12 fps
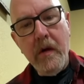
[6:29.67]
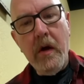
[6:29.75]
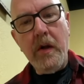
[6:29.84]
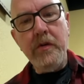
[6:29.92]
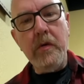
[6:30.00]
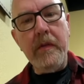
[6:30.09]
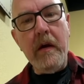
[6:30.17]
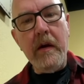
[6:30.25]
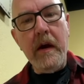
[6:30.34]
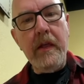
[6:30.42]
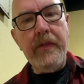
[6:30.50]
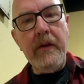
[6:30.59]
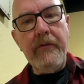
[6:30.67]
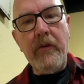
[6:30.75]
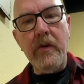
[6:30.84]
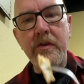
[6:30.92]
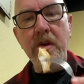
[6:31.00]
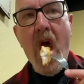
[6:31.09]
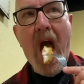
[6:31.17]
I'll do it without anything first.